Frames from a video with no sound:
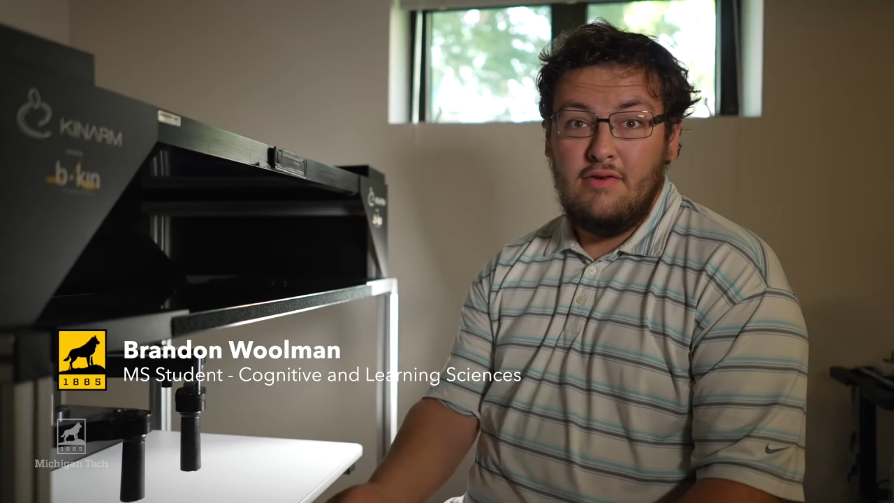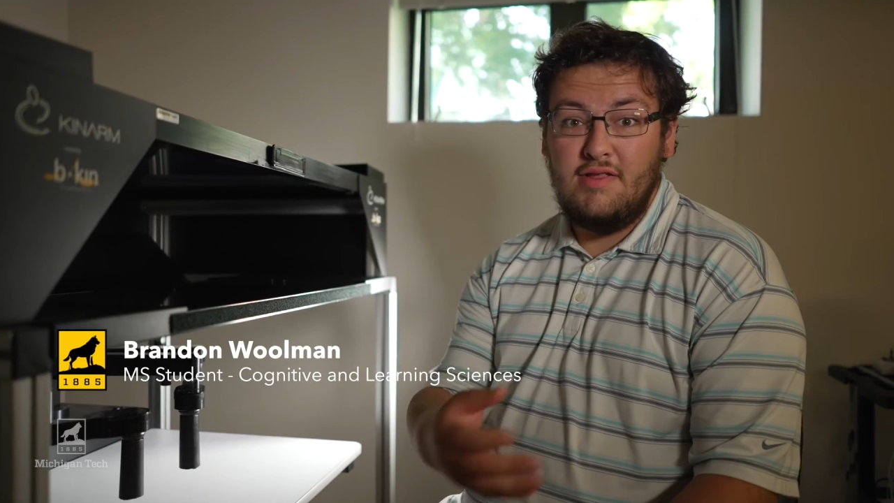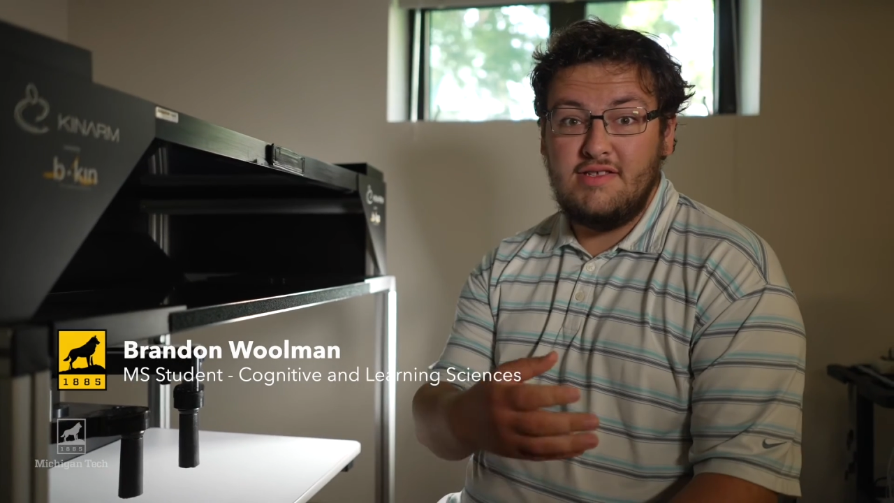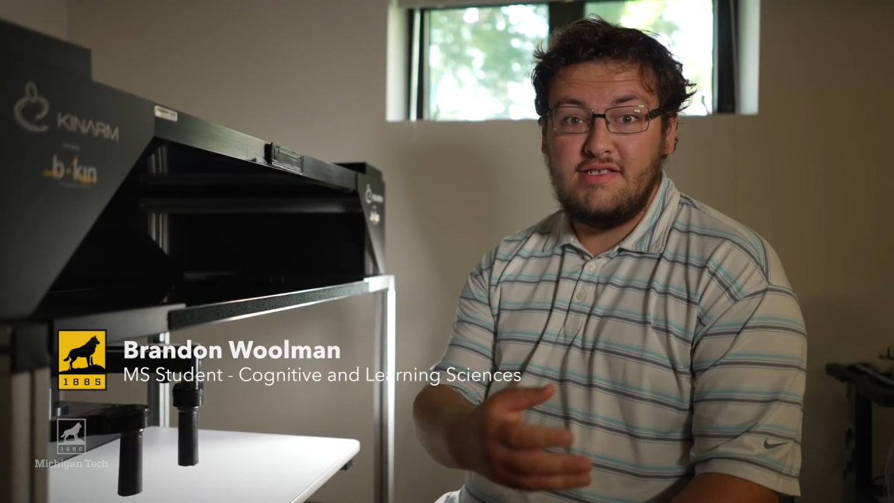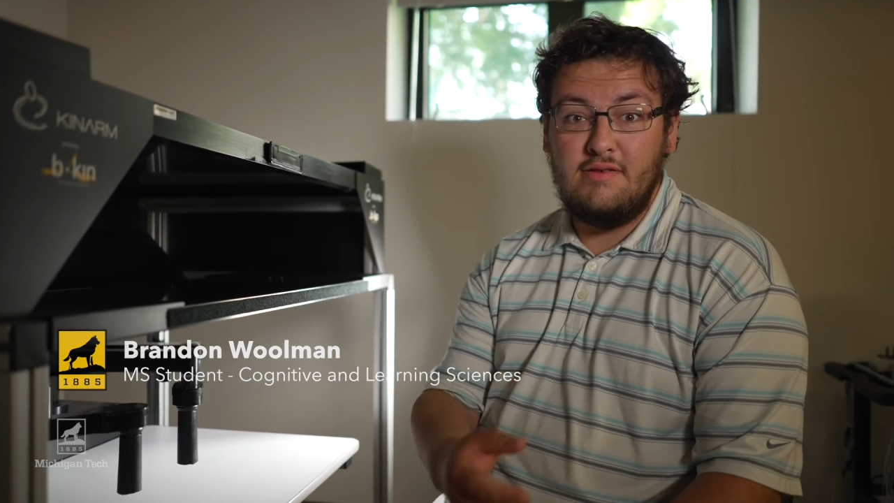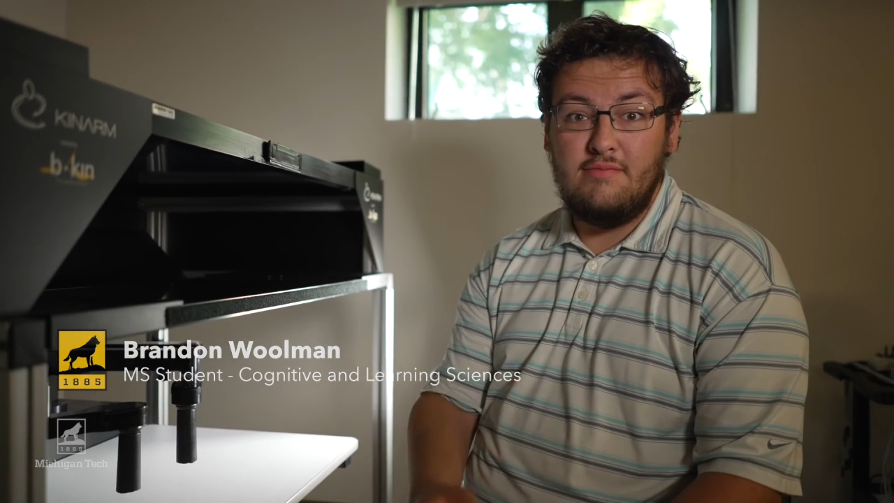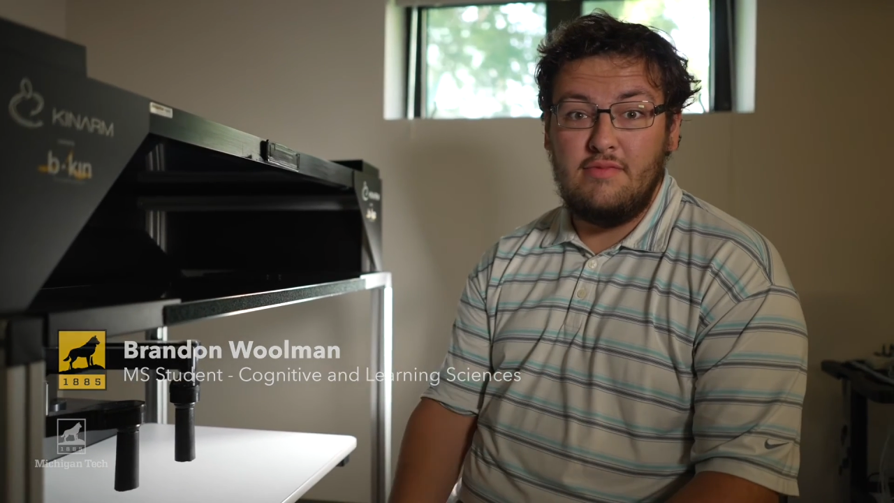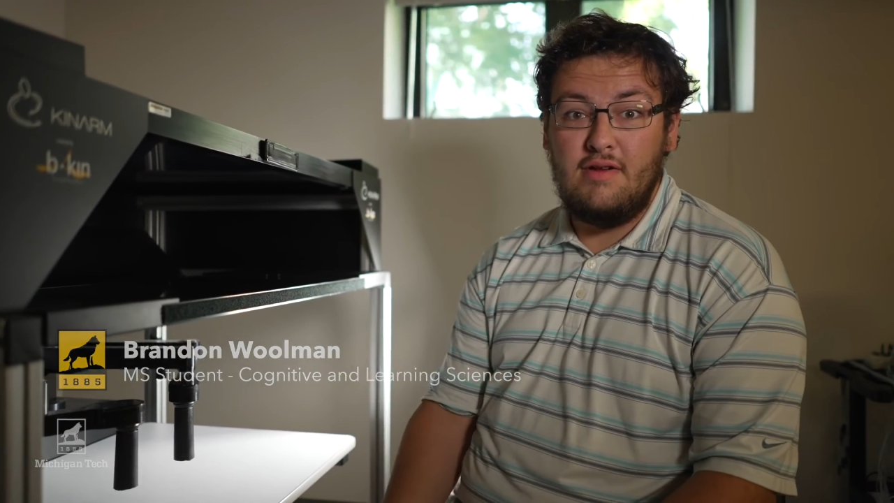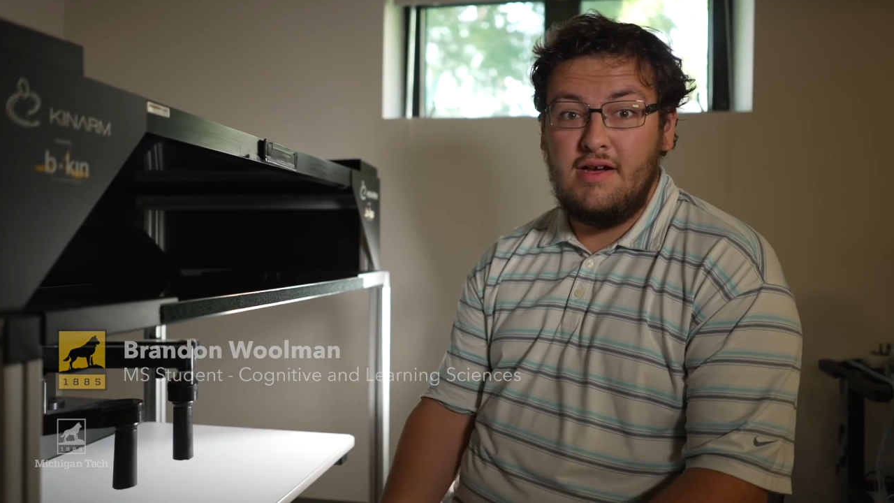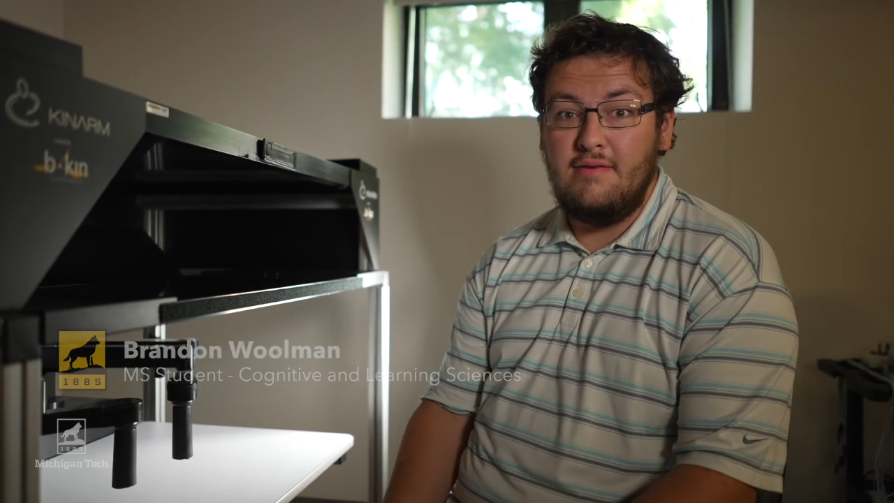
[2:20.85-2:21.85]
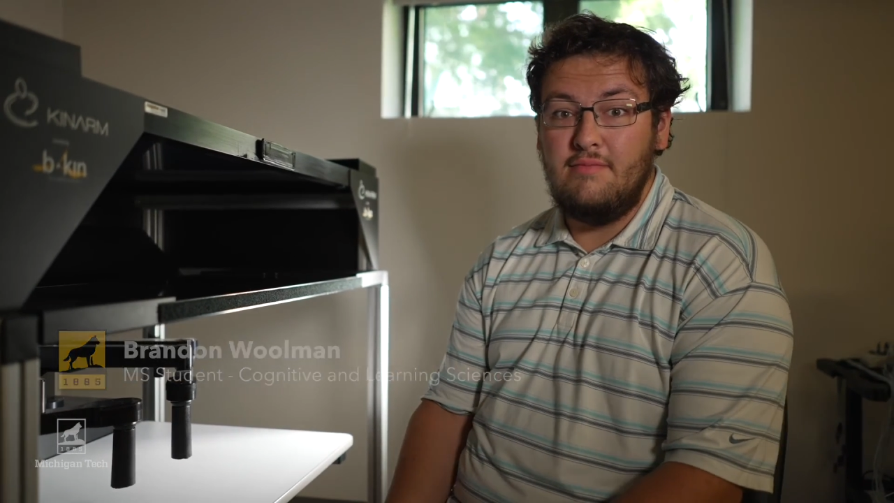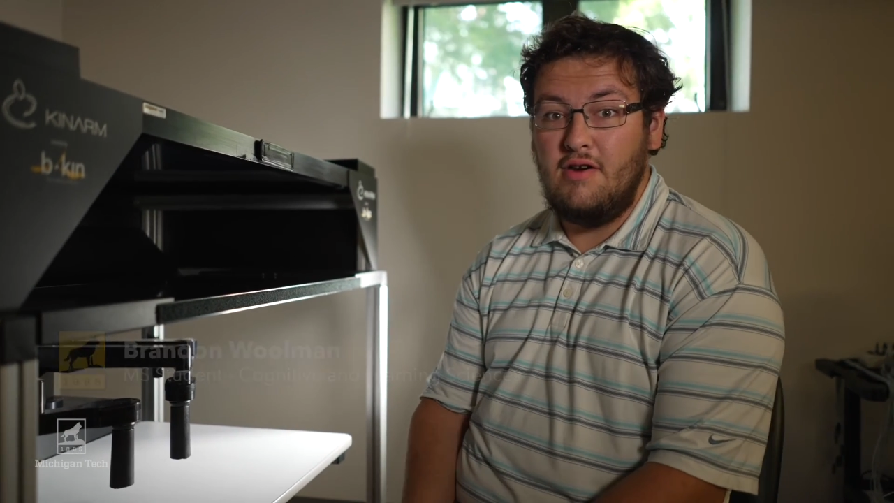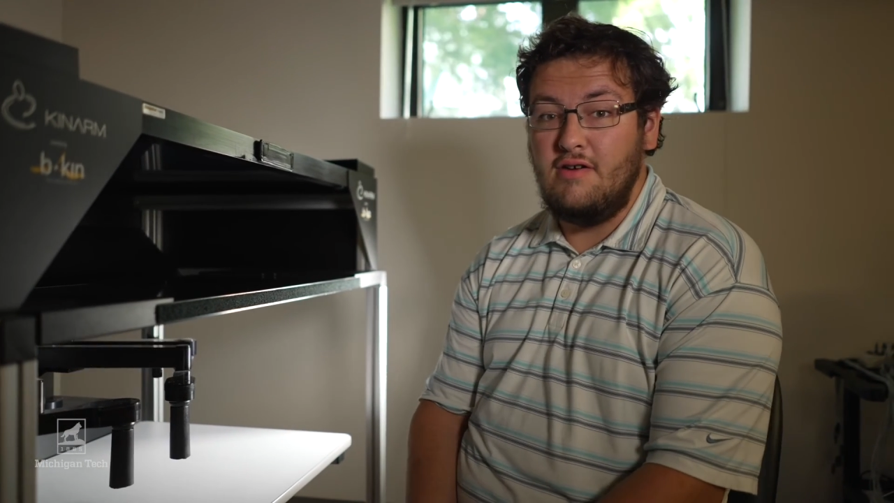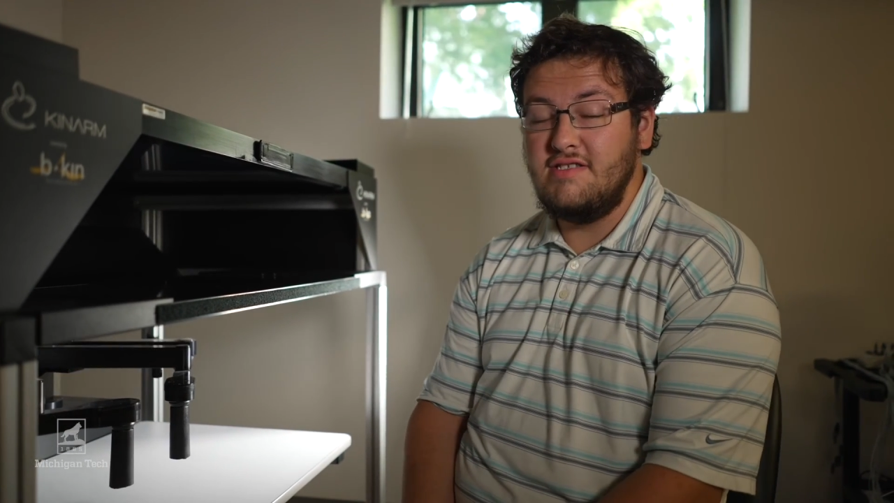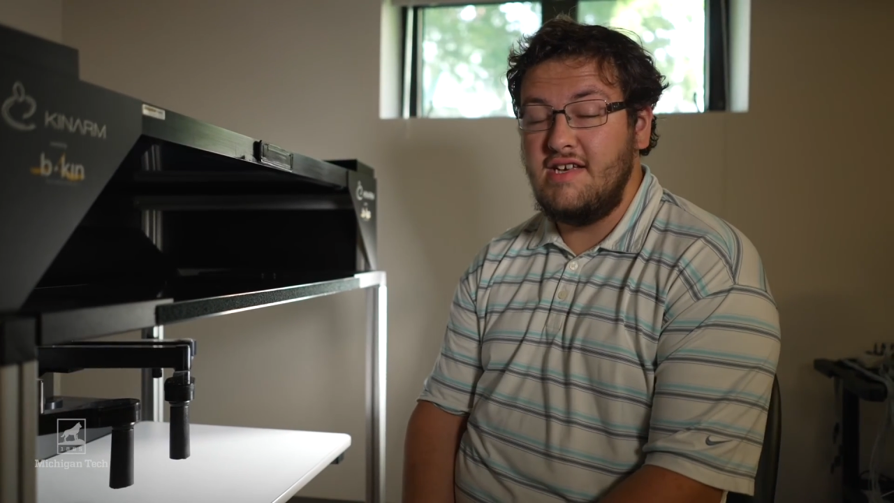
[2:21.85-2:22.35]
with some
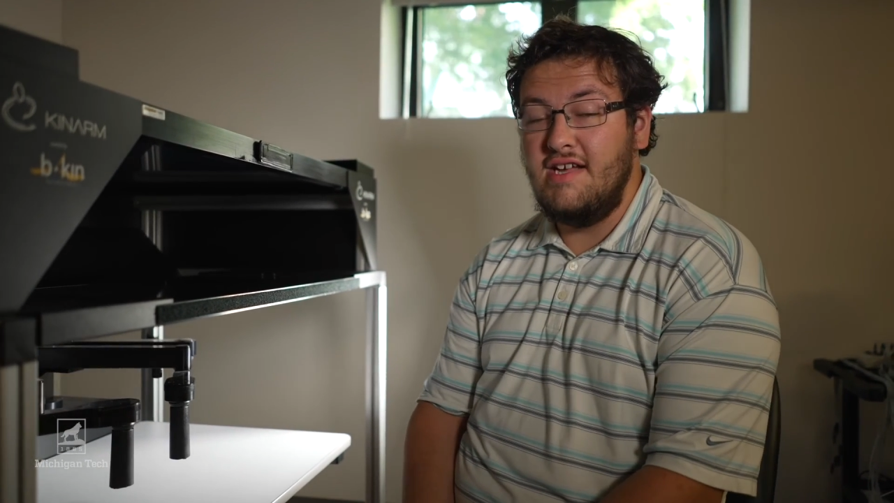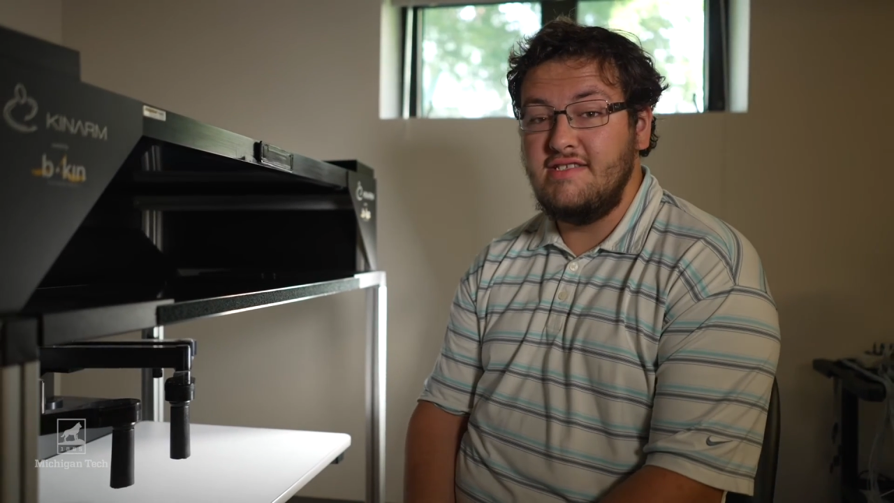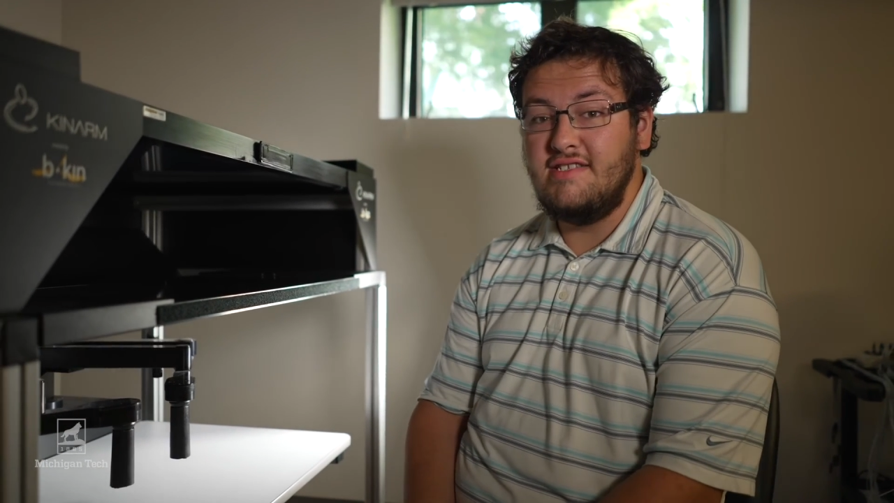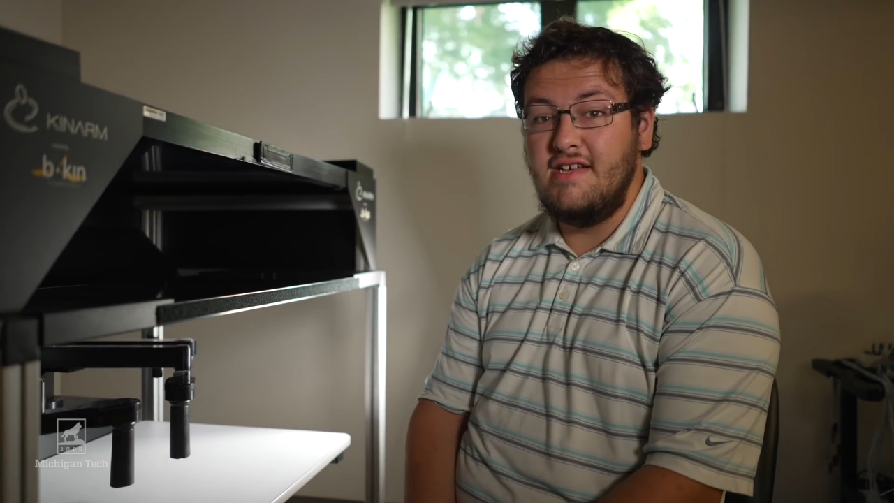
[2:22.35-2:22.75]
neuroscience